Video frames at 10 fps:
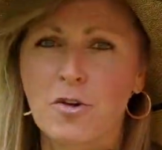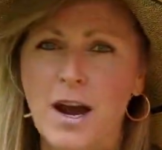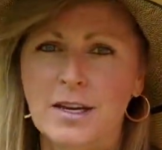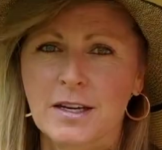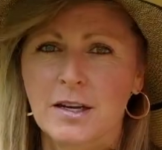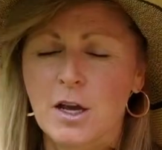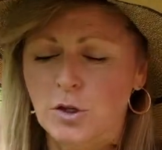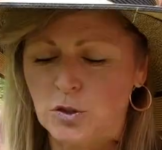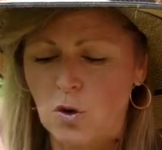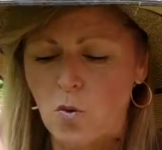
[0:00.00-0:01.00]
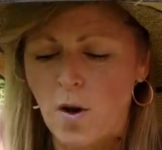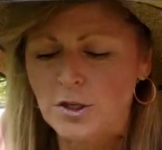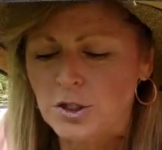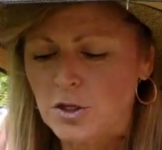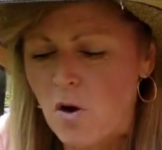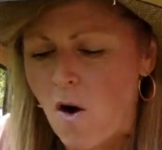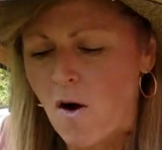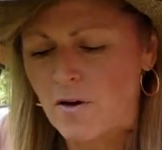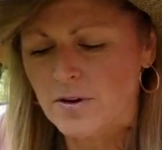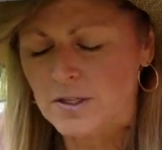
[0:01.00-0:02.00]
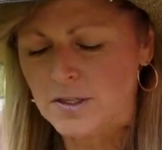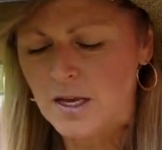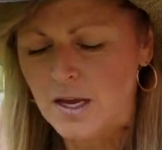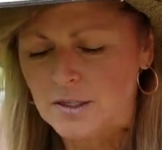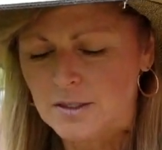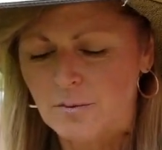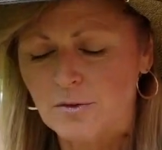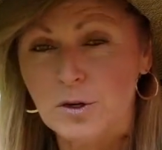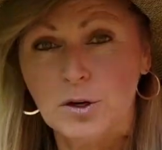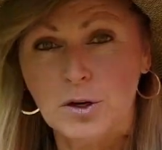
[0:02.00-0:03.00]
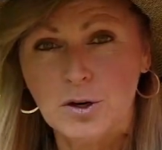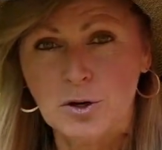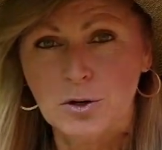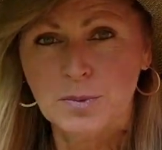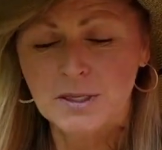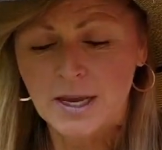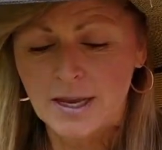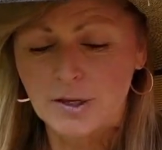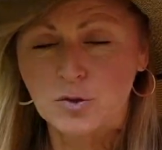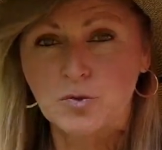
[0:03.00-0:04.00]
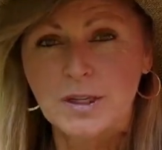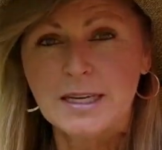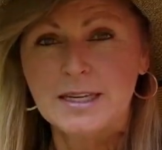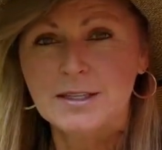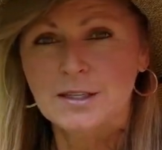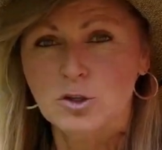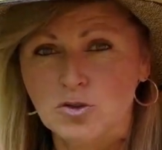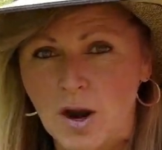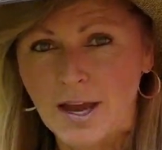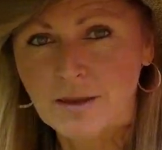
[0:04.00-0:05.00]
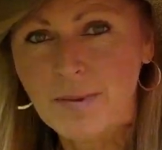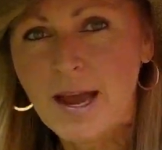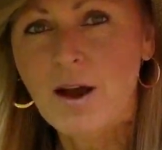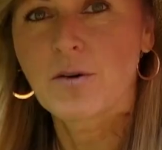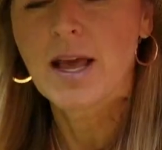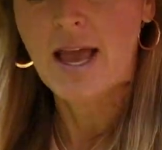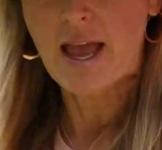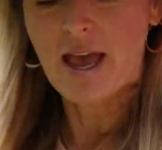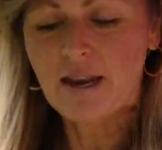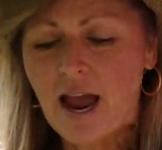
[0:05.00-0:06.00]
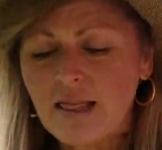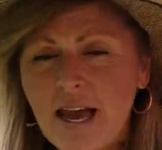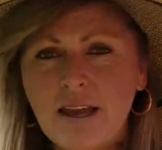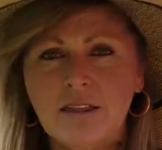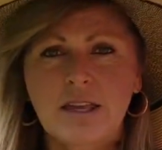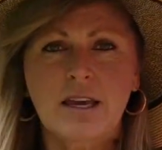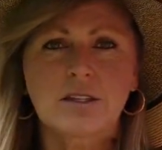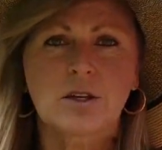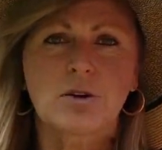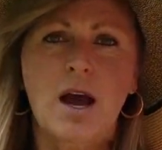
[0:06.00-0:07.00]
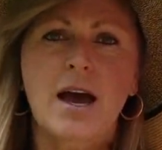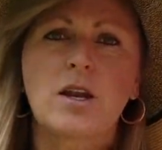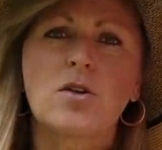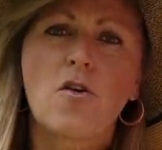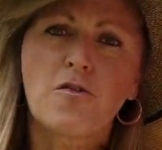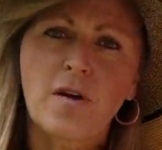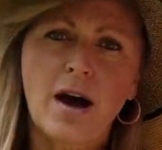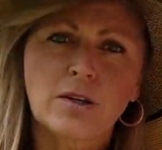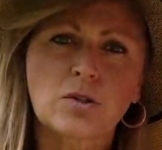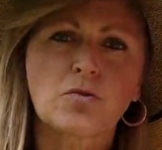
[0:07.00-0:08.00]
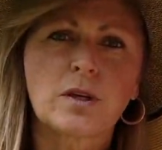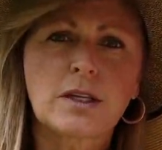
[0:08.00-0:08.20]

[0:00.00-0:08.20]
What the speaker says: right in. So once you harvest some of your herbs, it's really easy to dry them out. And I like things that are kind of no fuss, really